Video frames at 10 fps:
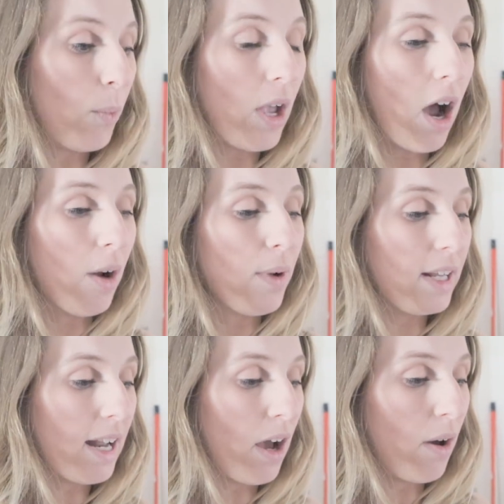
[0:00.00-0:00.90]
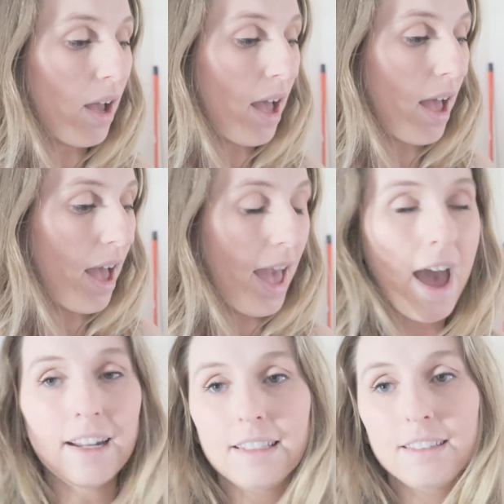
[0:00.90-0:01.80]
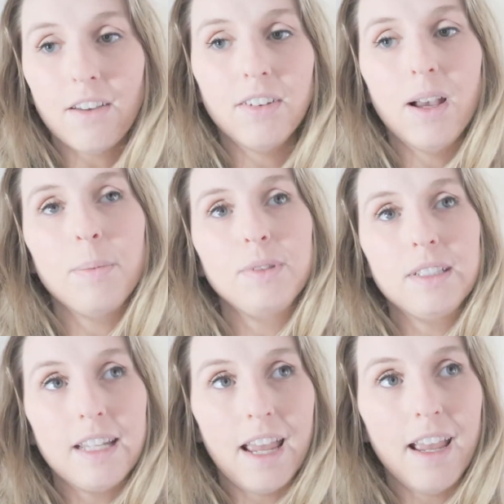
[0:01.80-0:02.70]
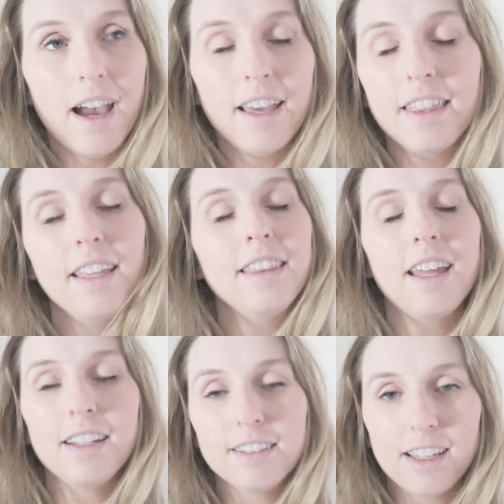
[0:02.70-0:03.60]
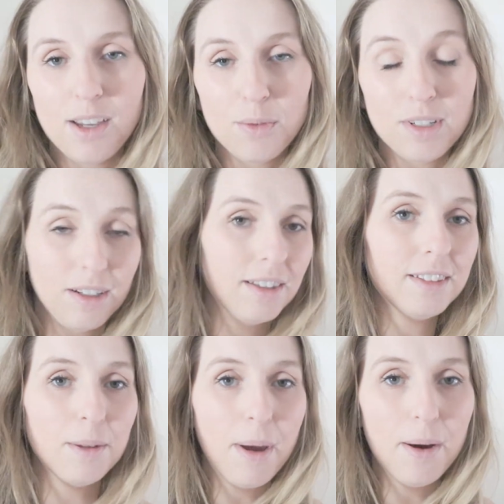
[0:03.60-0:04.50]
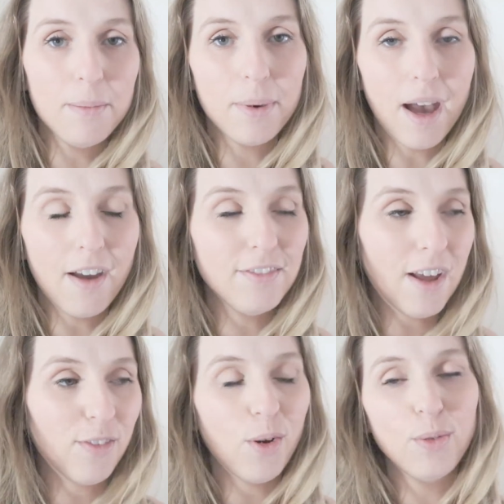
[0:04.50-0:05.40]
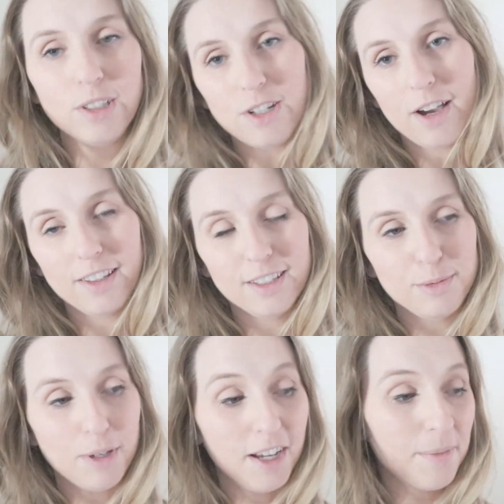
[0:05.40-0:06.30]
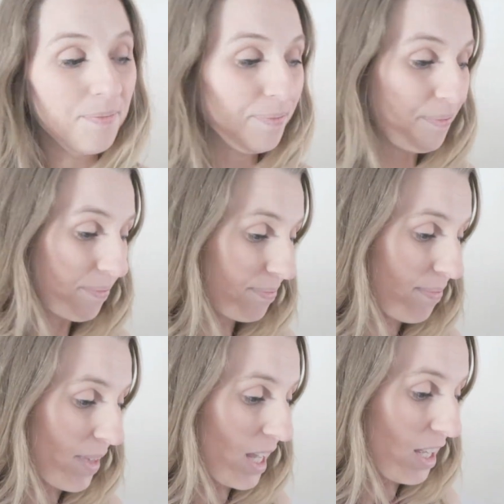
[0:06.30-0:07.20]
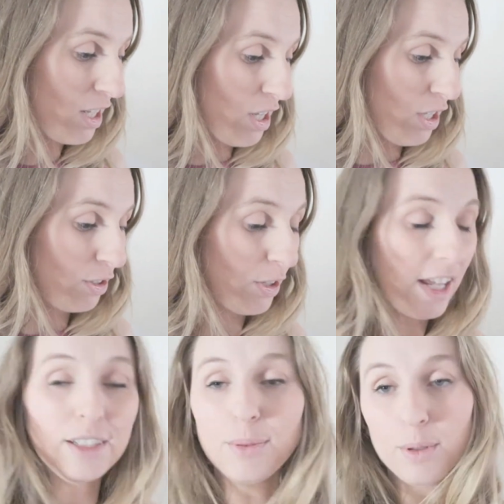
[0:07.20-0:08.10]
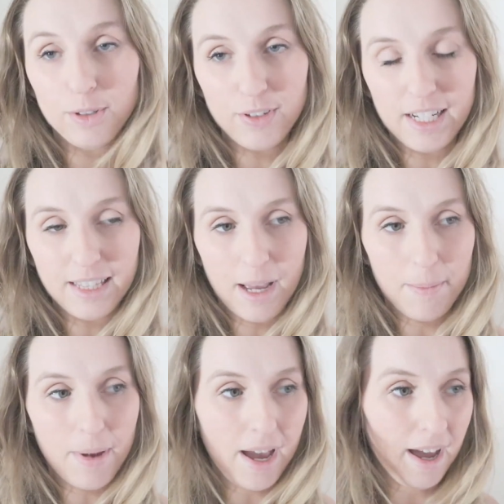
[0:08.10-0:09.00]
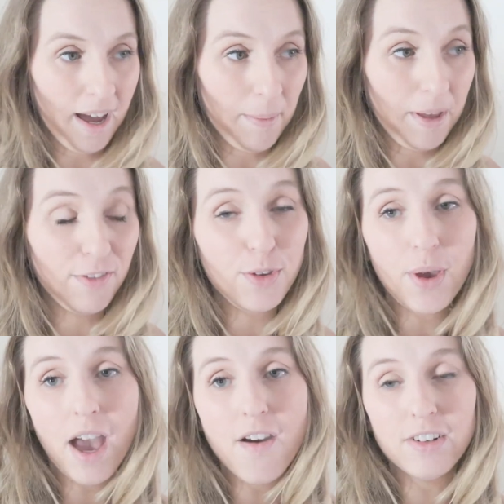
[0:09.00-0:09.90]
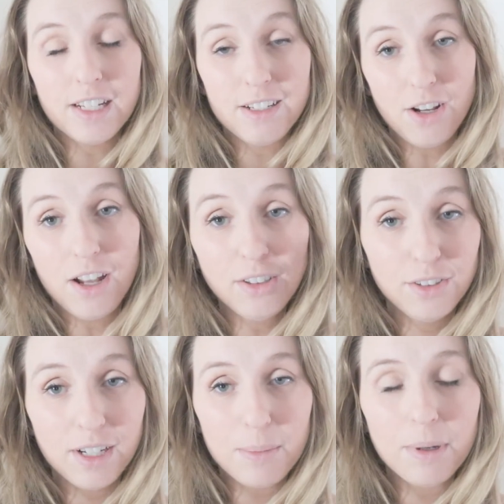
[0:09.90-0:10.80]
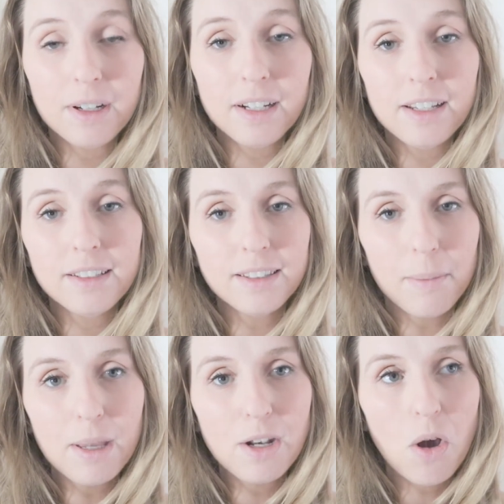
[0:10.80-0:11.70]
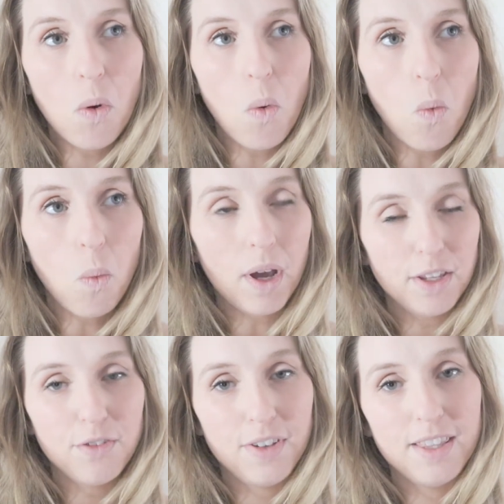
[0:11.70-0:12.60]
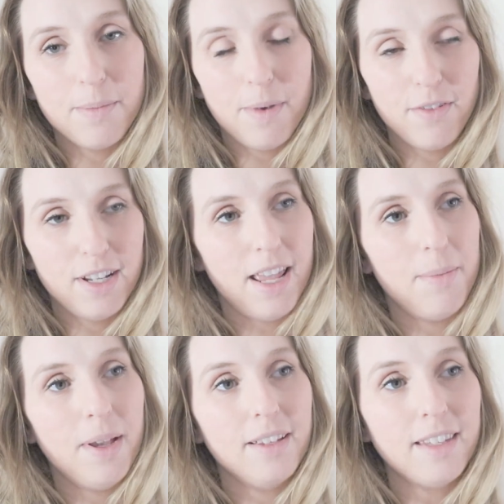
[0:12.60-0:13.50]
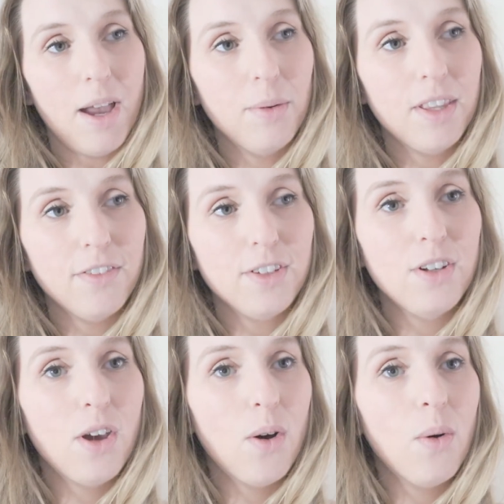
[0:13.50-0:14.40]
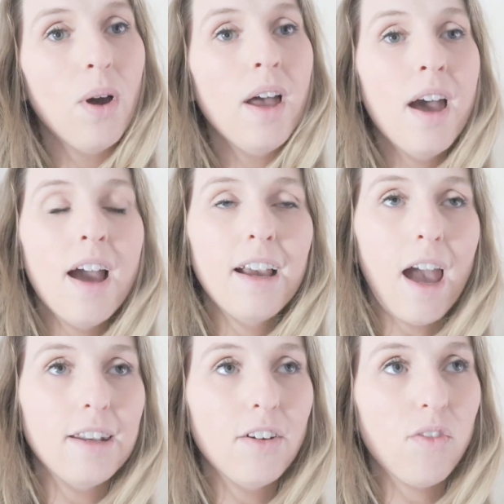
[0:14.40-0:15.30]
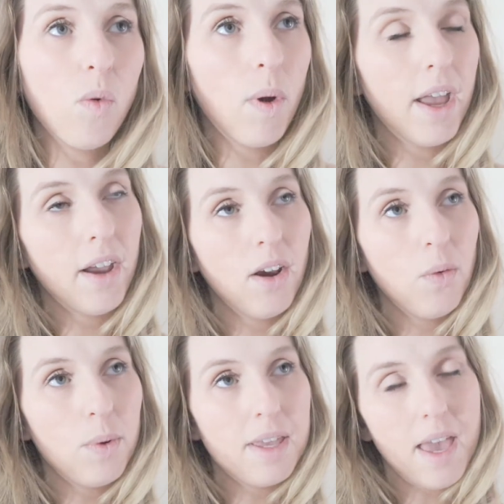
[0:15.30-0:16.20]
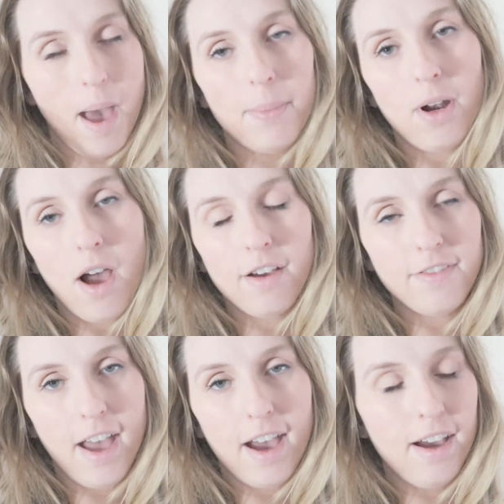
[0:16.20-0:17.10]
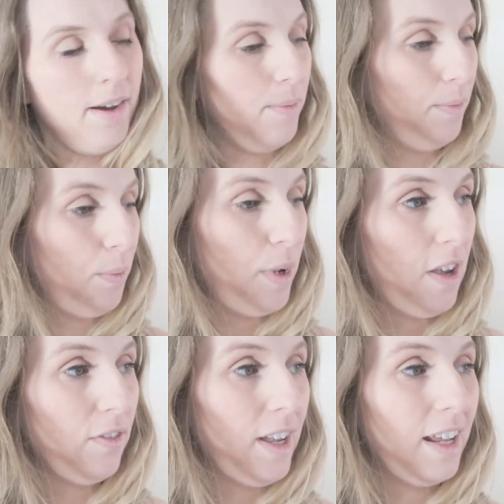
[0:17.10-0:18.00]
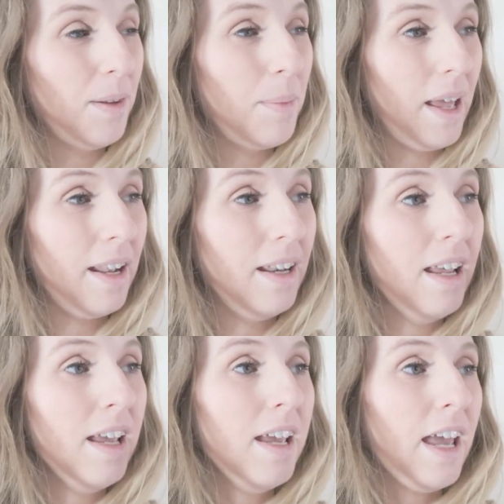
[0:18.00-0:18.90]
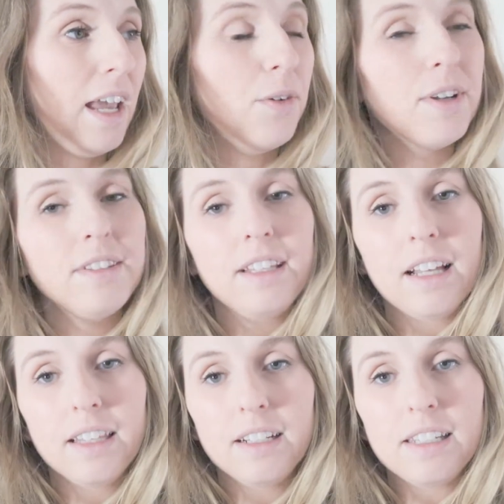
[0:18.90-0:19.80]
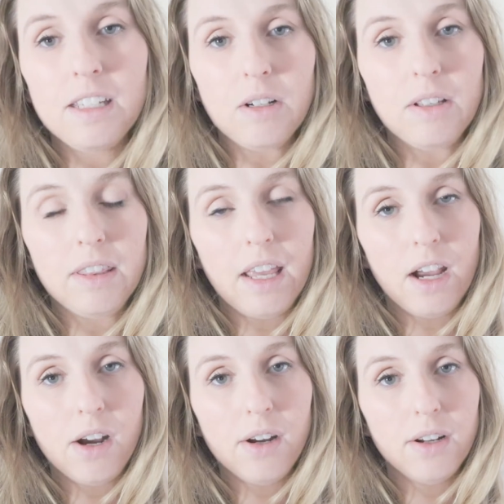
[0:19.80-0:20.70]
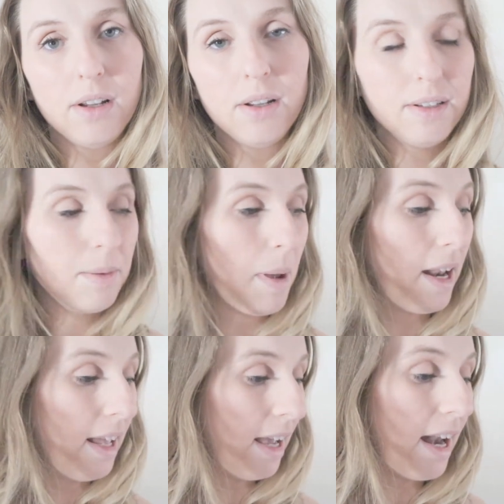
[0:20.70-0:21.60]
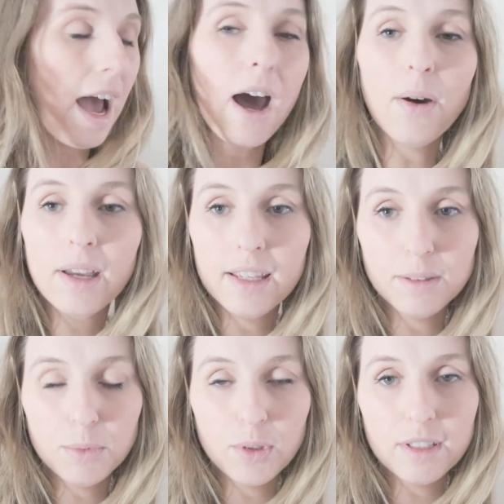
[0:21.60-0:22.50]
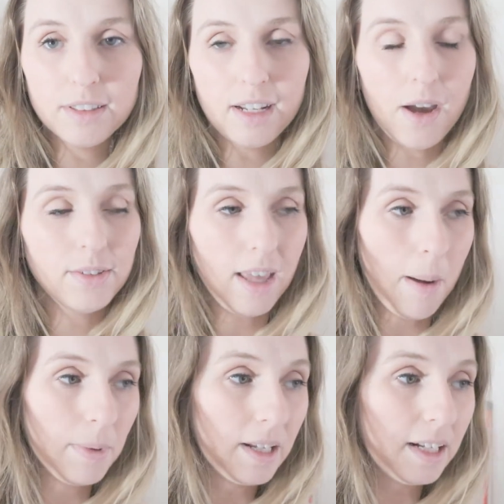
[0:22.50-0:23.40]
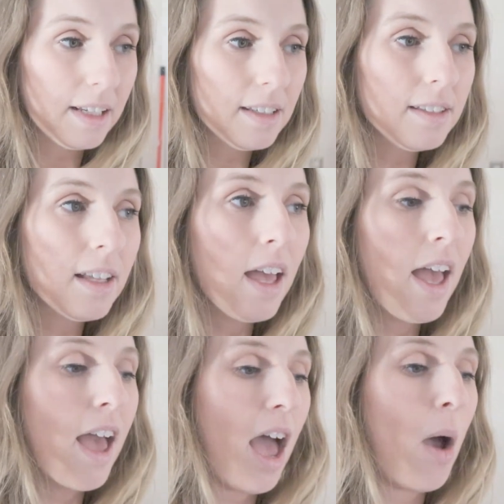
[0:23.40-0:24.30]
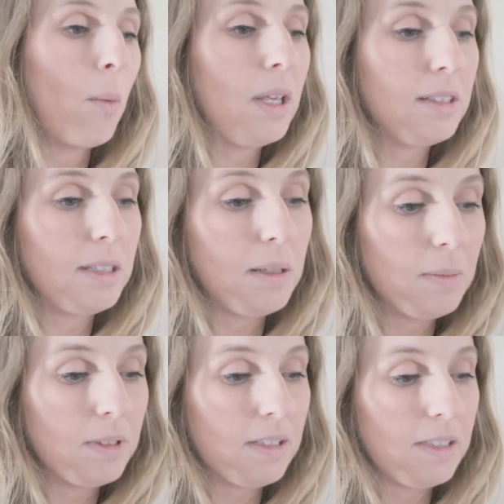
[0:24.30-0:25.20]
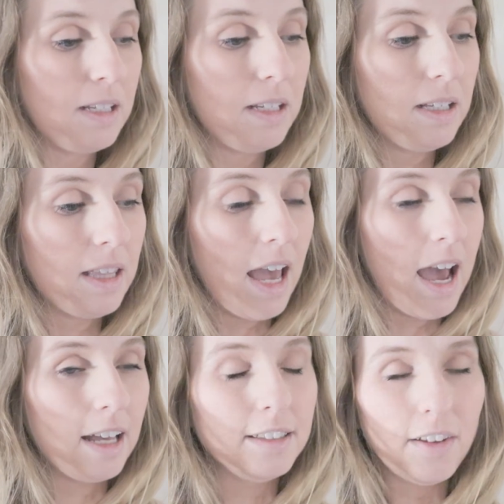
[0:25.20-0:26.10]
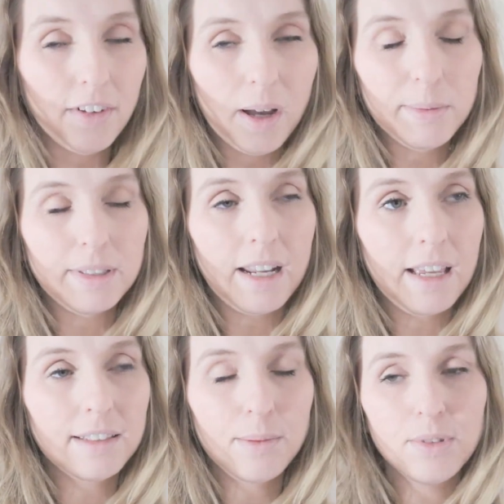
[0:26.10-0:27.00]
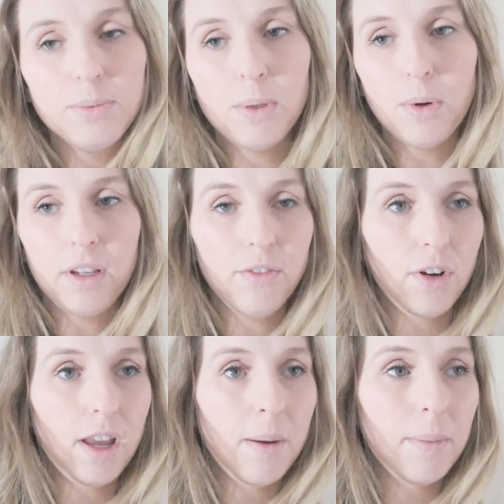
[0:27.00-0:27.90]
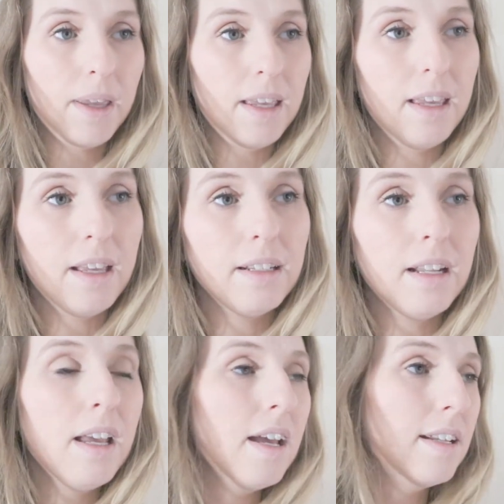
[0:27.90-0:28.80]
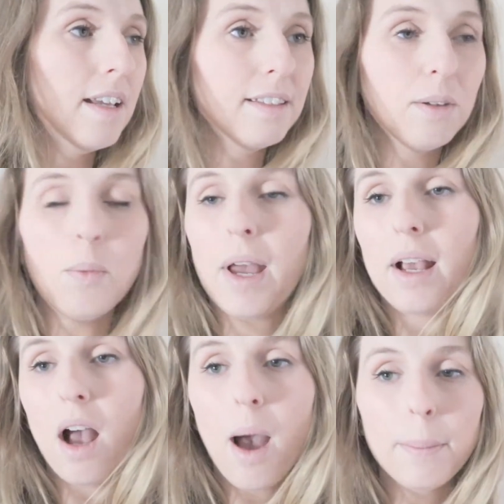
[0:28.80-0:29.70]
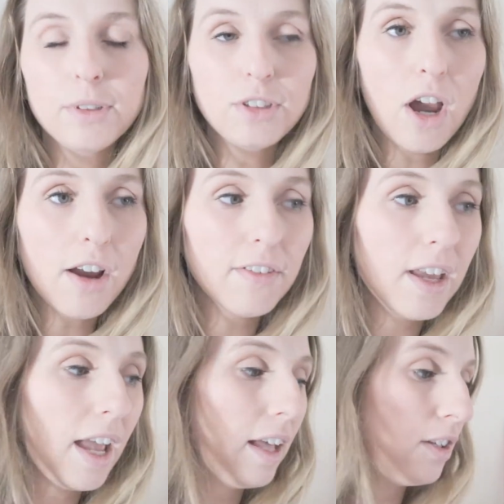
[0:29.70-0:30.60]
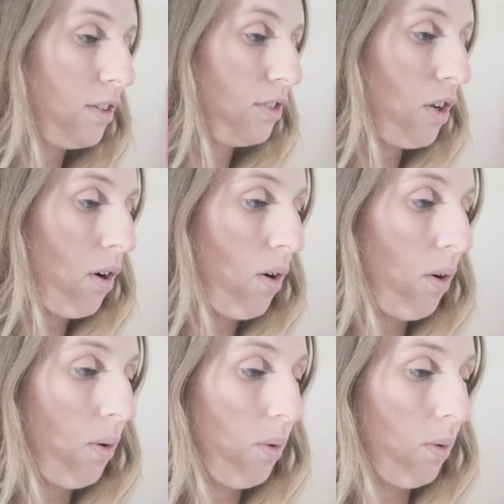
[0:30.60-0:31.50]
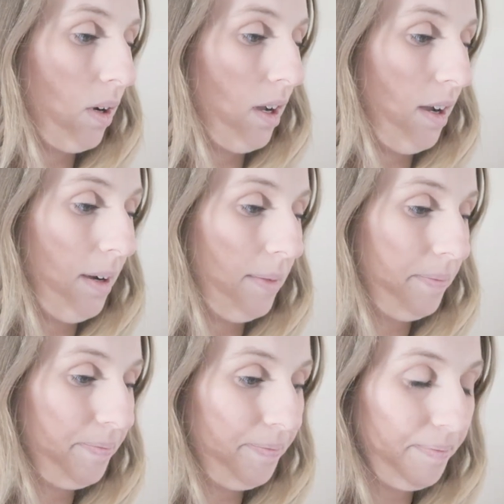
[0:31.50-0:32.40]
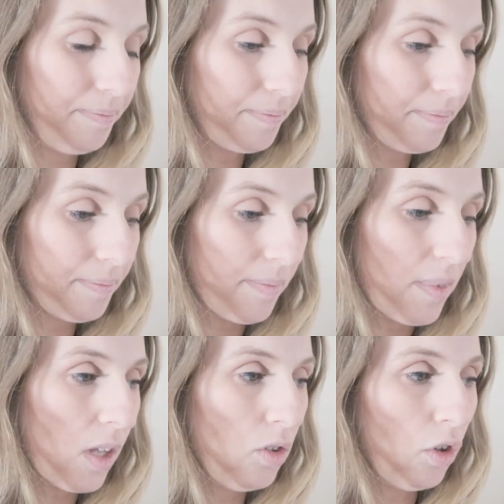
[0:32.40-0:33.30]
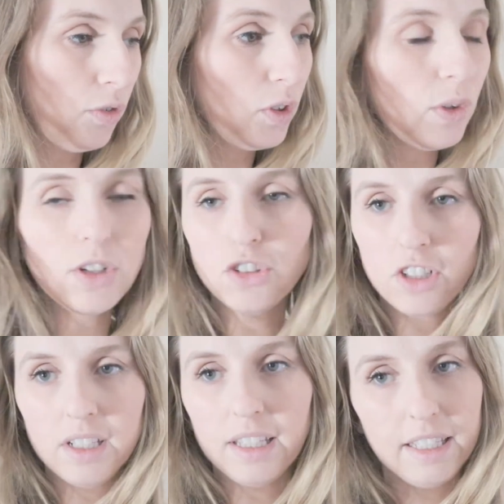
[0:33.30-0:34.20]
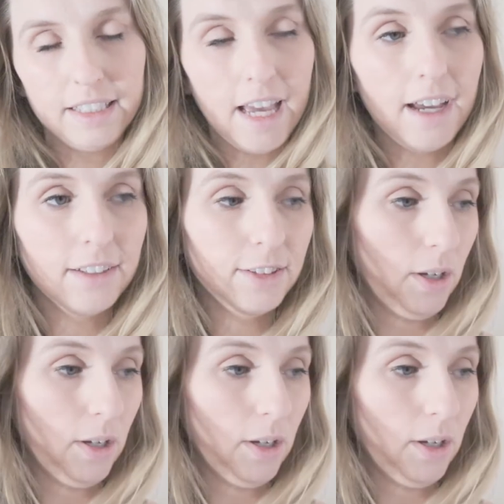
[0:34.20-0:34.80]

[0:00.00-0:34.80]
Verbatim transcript: We are right now at 7 cups a day. I think that is a ridiculous amount, but I've never owned a dog this big. So that is what we're feeding them. If you have an adult Great Pyrenees, let me know what you feed them every day, because I would love to know kind of where we cap it off at. We have kind of been increasing it a little here and there, depending on how his mood is and how his appetite is. And we seem to see that 7 cups a day seems to be working for him. He doesn't wake up starving. There's no, no food aggression or anything like that.